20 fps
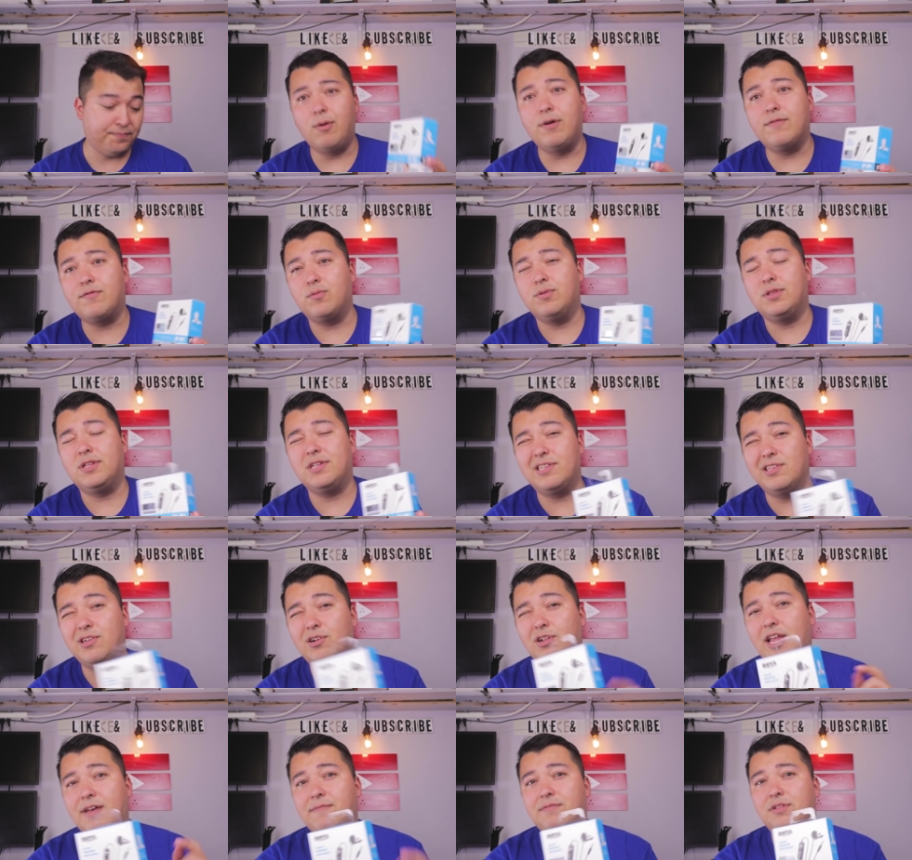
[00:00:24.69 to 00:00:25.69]
However, with this
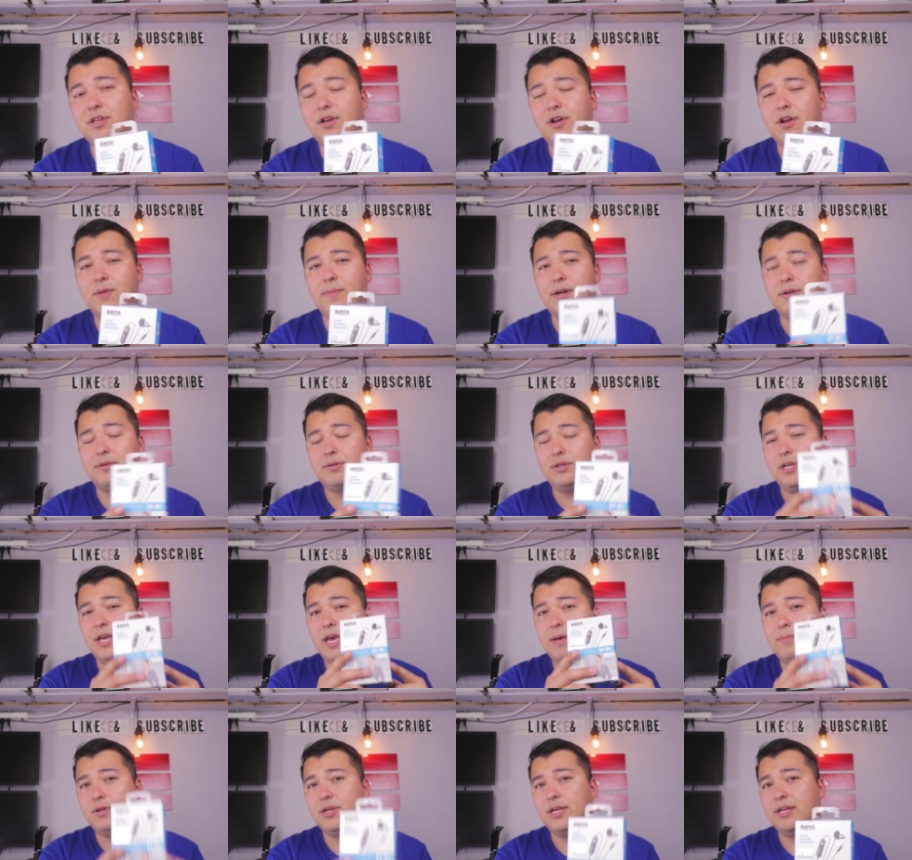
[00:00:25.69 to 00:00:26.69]
little lavalier, I'm actually
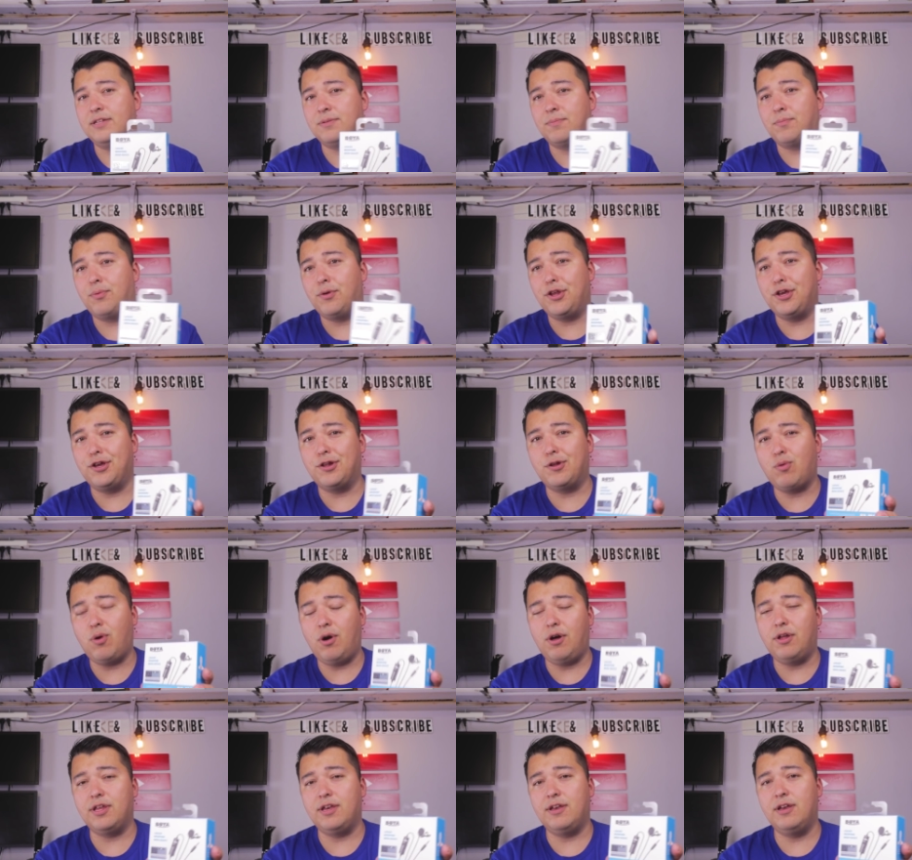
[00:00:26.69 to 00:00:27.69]
able to get some pretty good
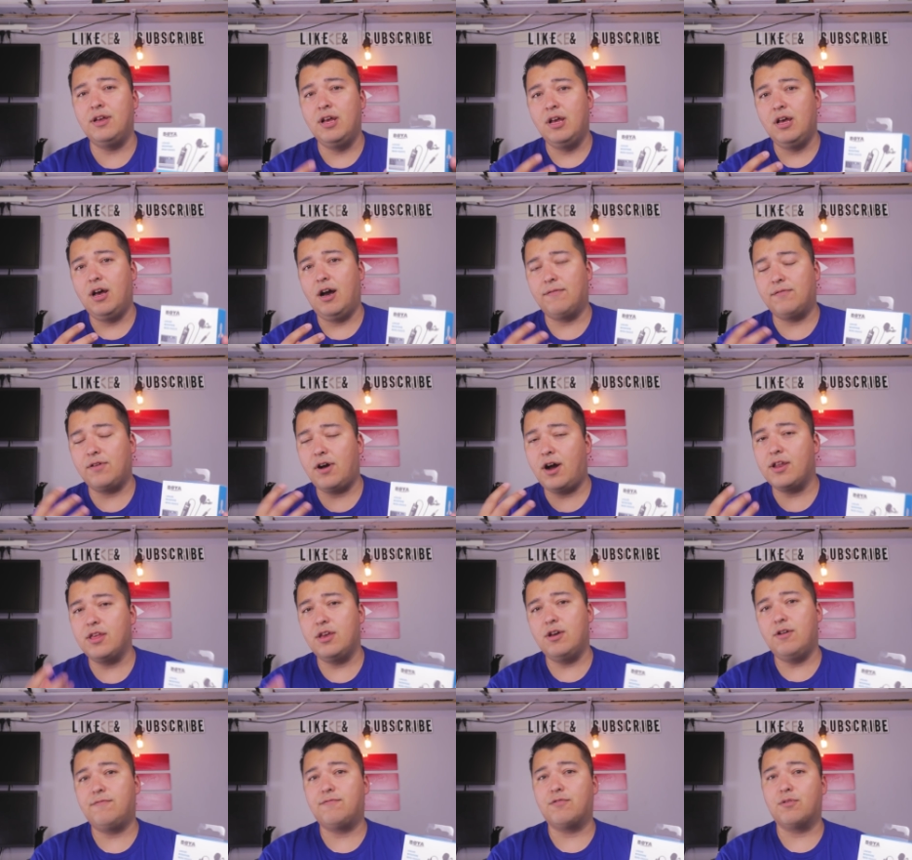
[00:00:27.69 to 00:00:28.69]
quality of
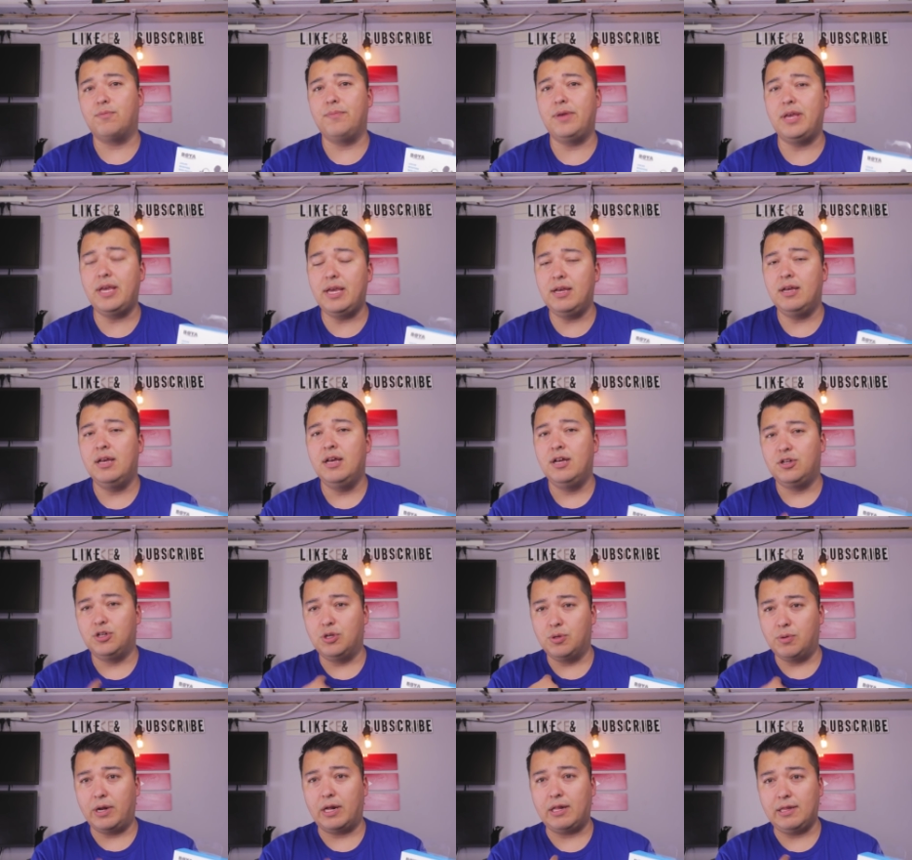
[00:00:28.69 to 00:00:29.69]
audio for me
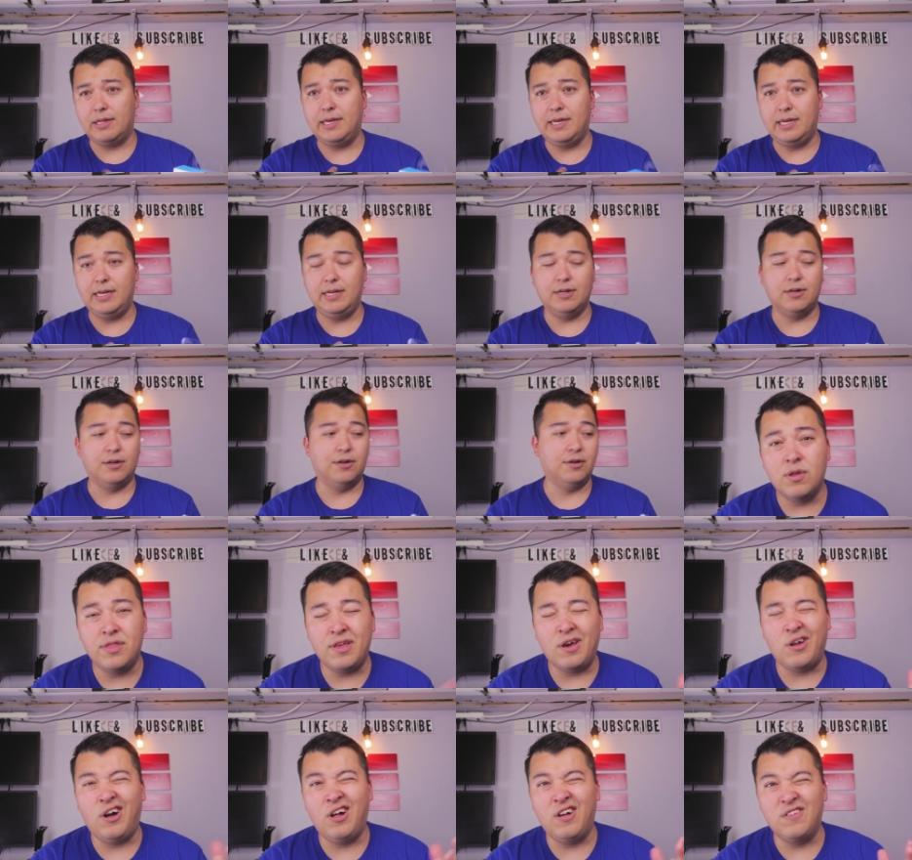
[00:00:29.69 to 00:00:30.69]
directly here
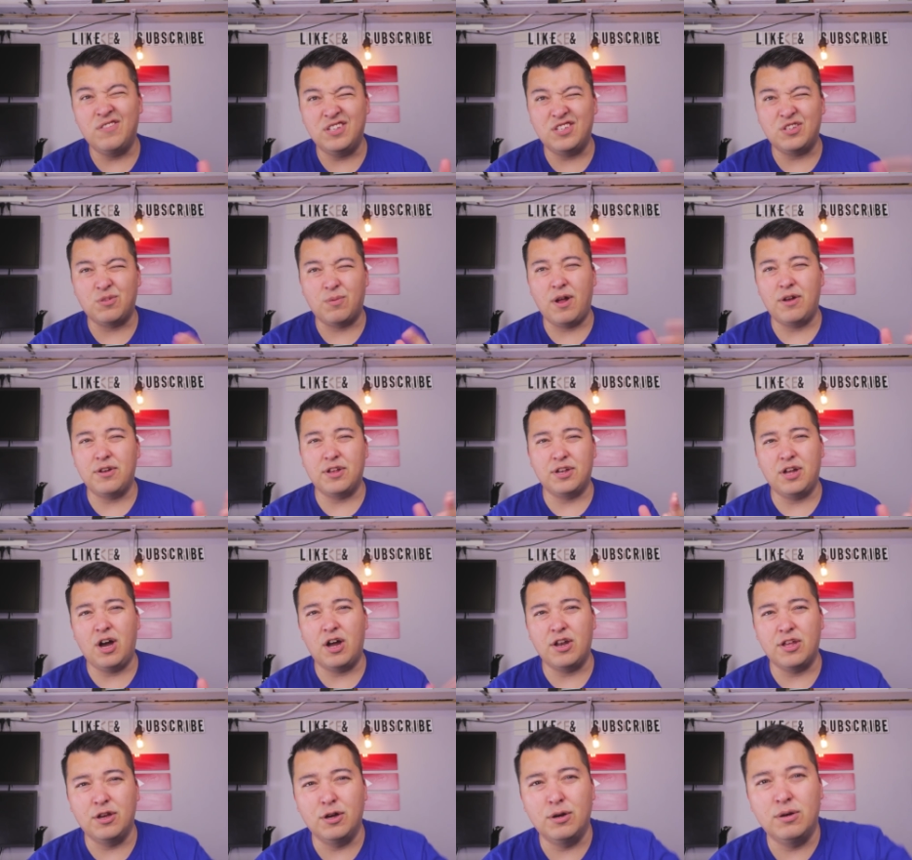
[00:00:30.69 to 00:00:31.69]
without all the surrounding
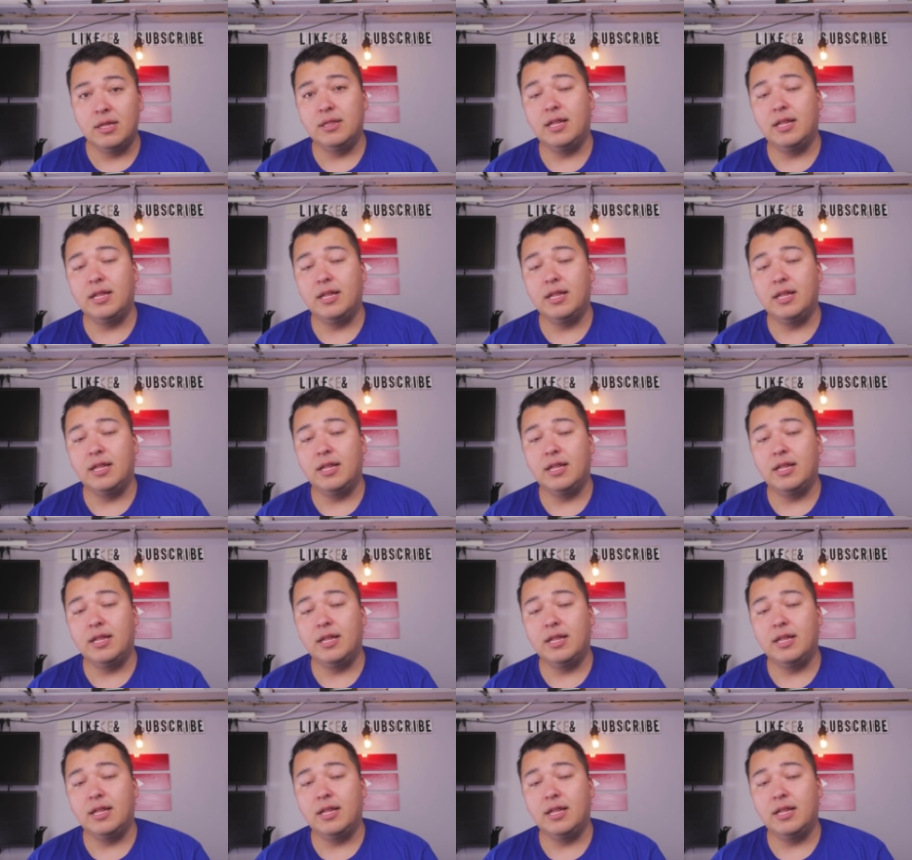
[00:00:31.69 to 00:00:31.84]
audio.